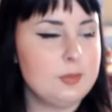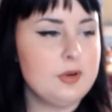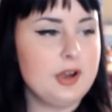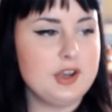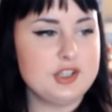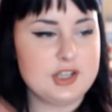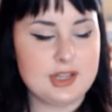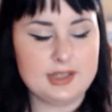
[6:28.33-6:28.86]

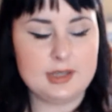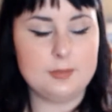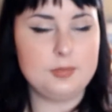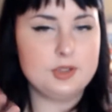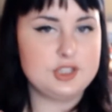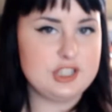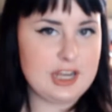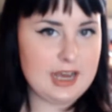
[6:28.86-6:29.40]
brush and then
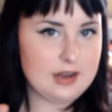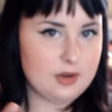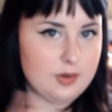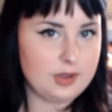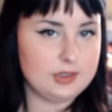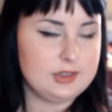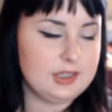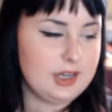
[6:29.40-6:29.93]
put shadow
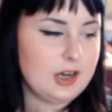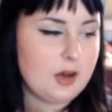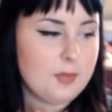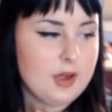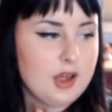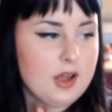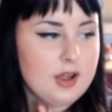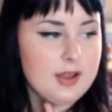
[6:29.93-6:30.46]
on top